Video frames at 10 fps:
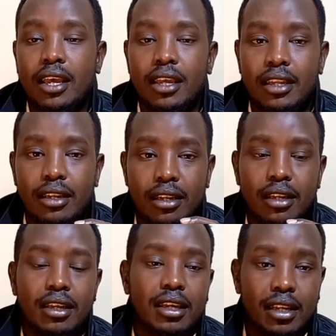
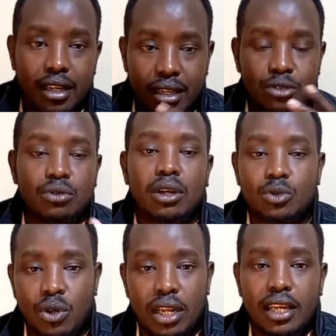
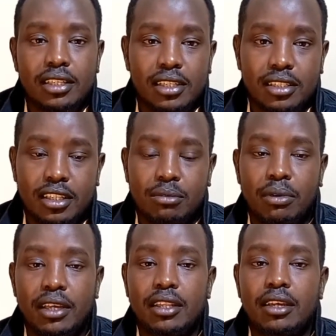to a large extent
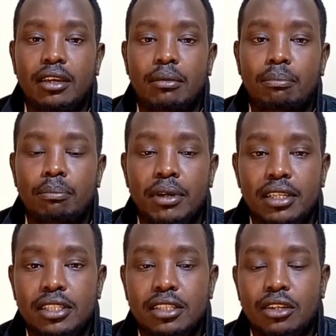by the
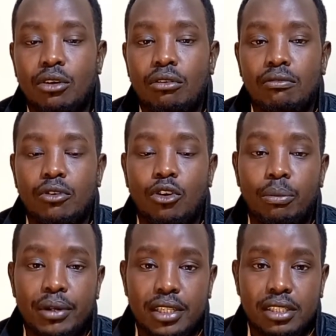Ministry of
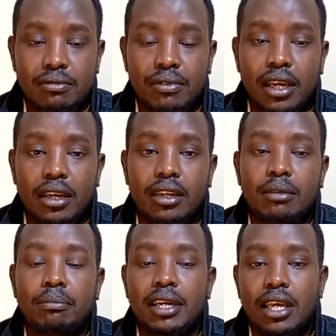Cooperative and
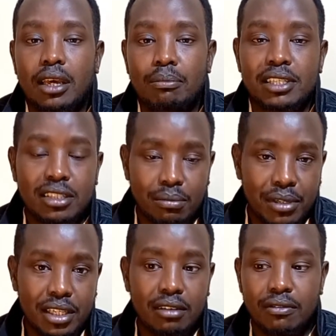
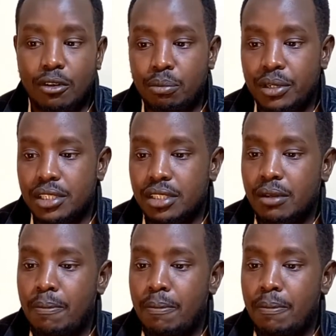MSME Development,